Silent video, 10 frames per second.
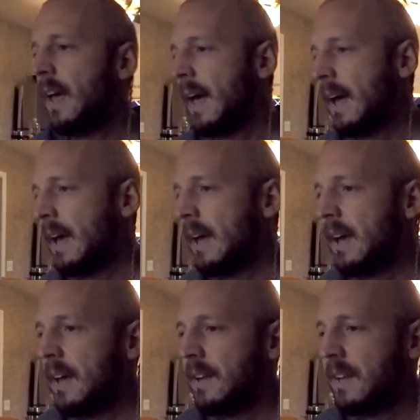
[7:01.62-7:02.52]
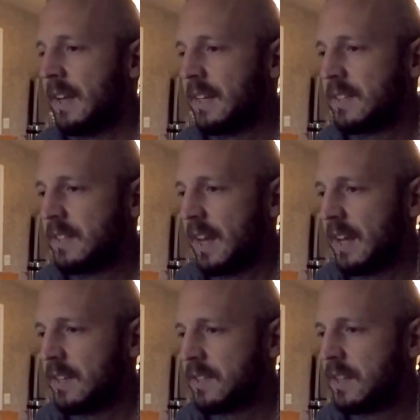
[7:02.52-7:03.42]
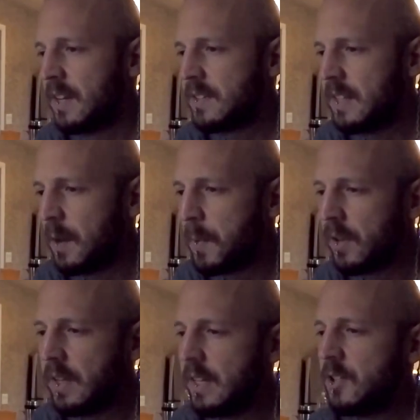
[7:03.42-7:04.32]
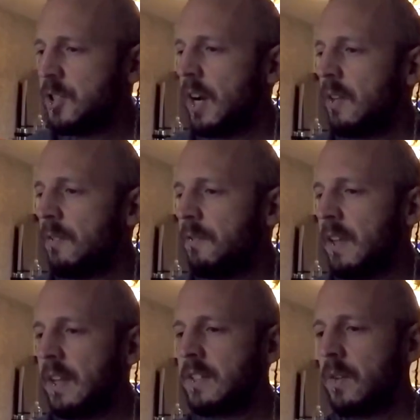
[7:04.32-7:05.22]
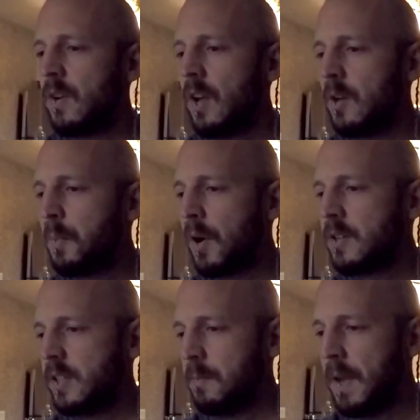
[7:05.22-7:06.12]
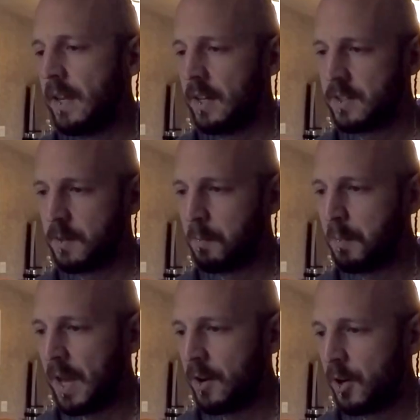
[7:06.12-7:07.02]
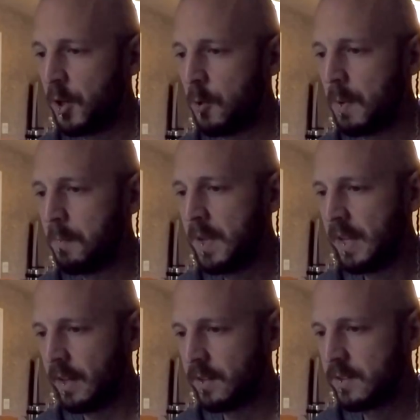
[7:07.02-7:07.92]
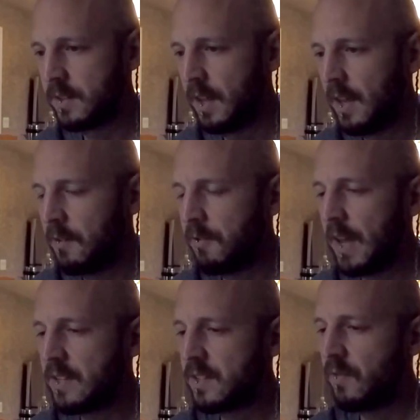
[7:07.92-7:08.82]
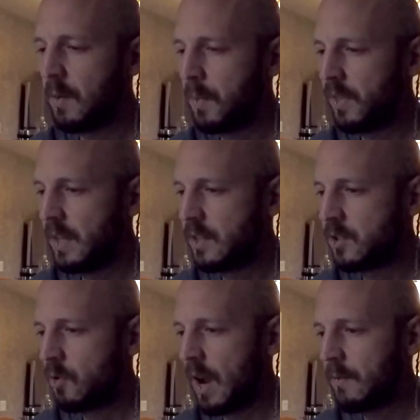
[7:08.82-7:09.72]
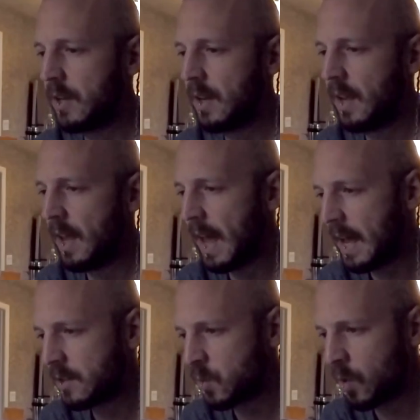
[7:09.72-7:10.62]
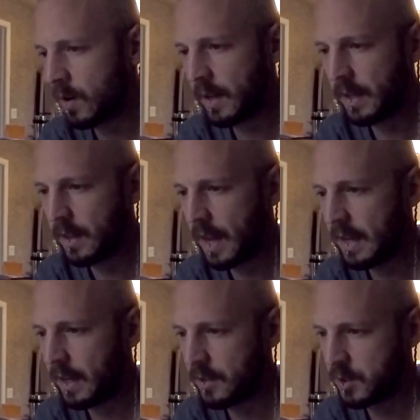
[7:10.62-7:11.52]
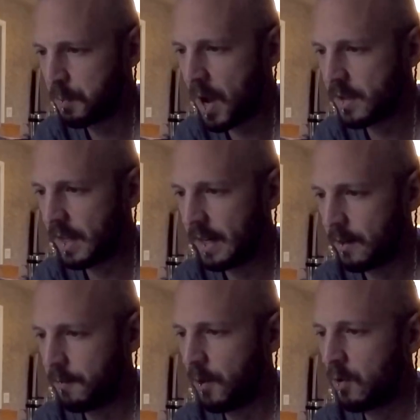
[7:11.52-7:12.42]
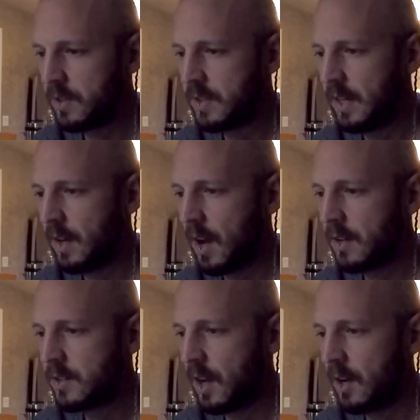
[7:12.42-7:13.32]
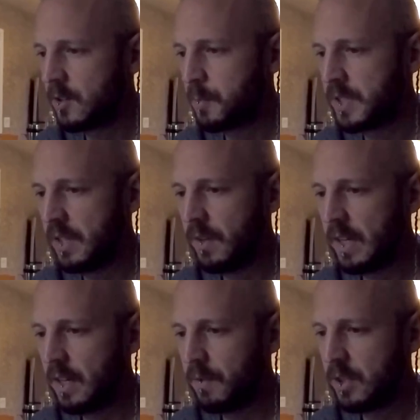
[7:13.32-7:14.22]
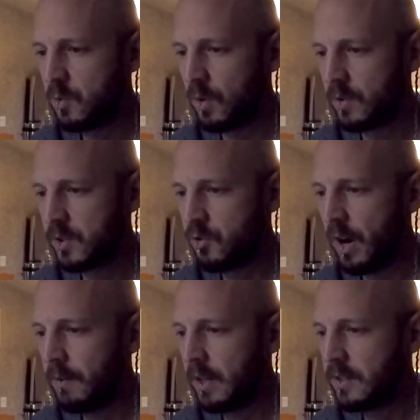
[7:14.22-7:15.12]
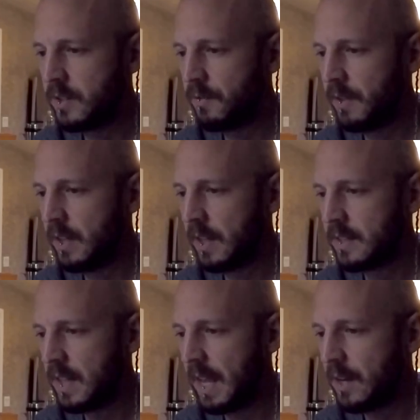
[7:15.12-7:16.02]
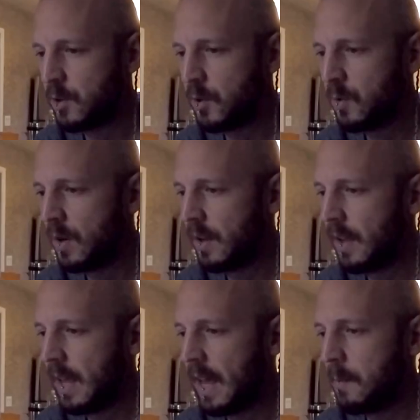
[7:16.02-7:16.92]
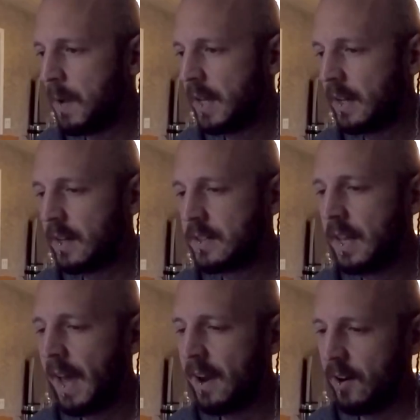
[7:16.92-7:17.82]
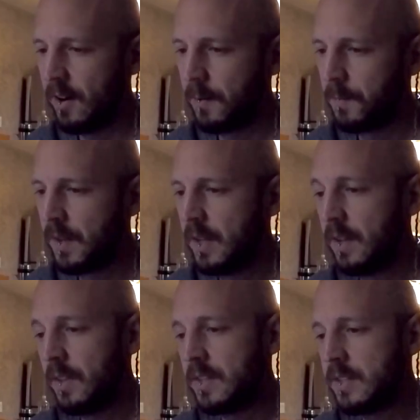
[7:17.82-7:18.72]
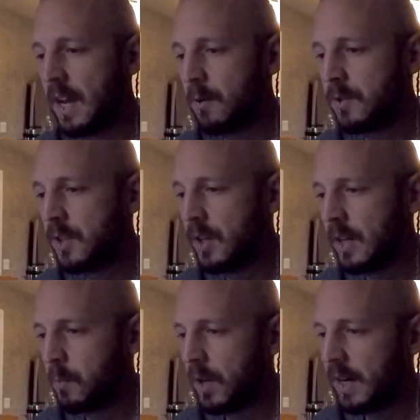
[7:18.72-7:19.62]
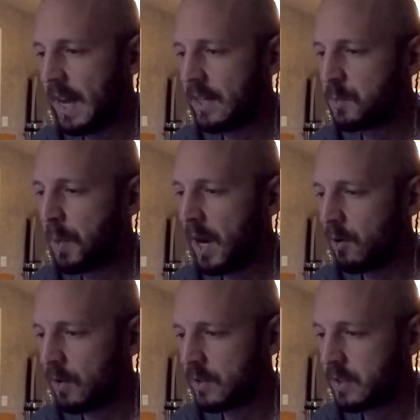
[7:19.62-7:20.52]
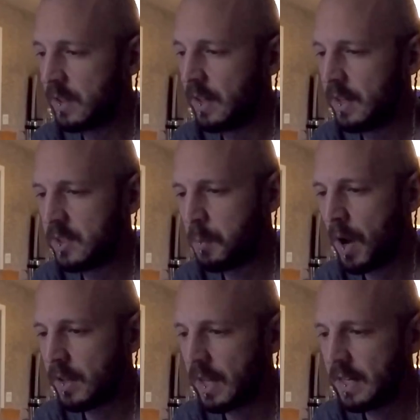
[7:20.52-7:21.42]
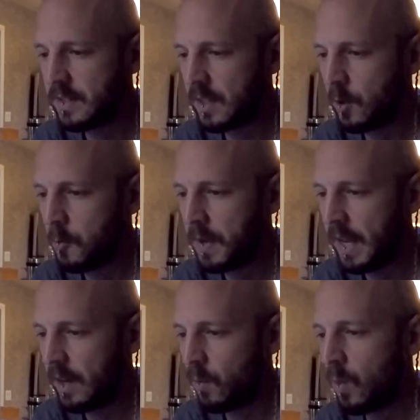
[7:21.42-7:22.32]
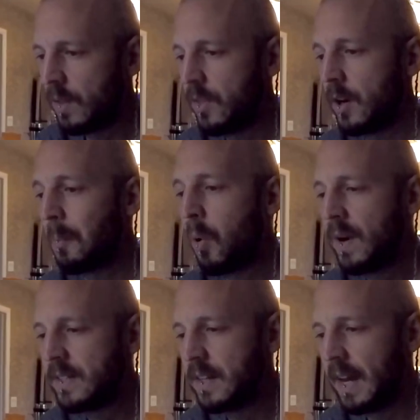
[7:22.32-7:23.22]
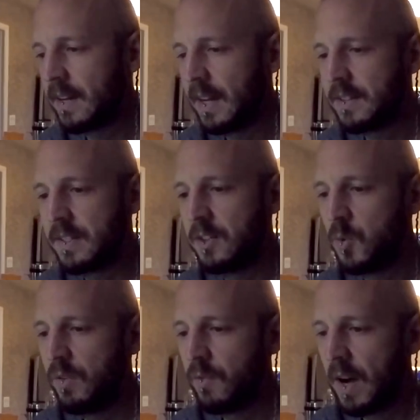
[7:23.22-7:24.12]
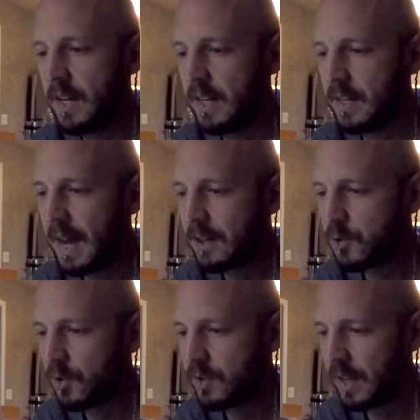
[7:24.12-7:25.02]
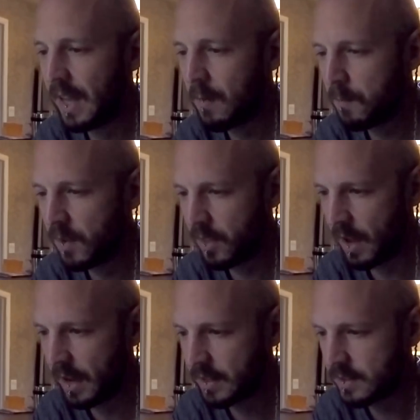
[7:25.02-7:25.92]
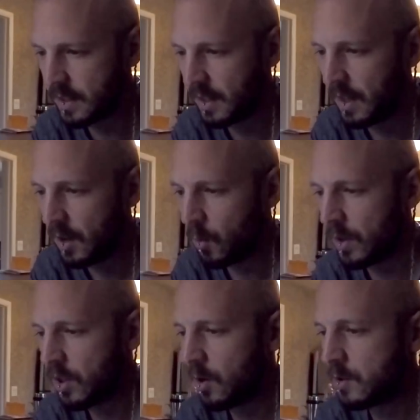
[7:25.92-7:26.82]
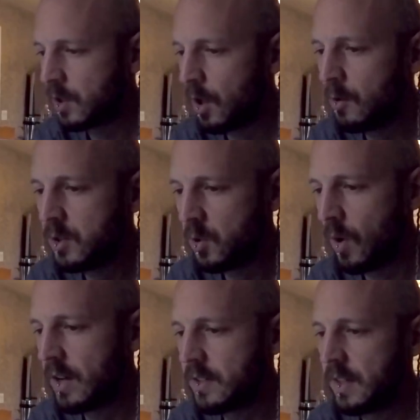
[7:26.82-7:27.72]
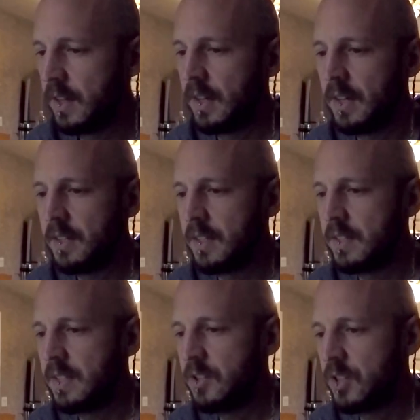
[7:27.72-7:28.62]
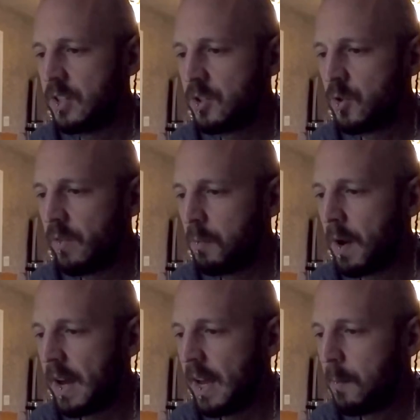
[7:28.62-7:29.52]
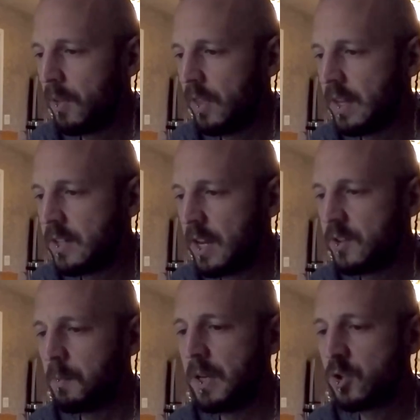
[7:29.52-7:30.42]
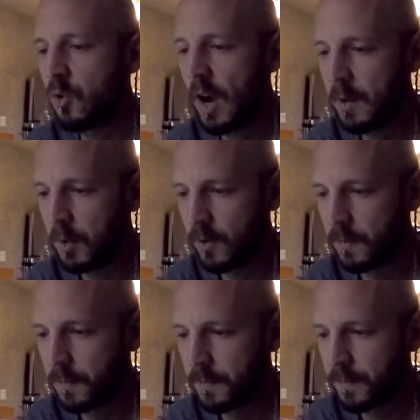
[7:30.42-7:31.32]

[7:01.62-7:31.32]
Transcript: And it says, "Does the ability to share the feelings of another person make us better human beings? Fans of empathy describe it as working like a spotlight, focusing us on specific individuals, driving us to feel as they do, and making us care. This sounds good, but it has perils. Spotlights illuminate what they're pointed at, and since we find it natural to empathize with those close to us, decisions driven by empathy tend to be tribal.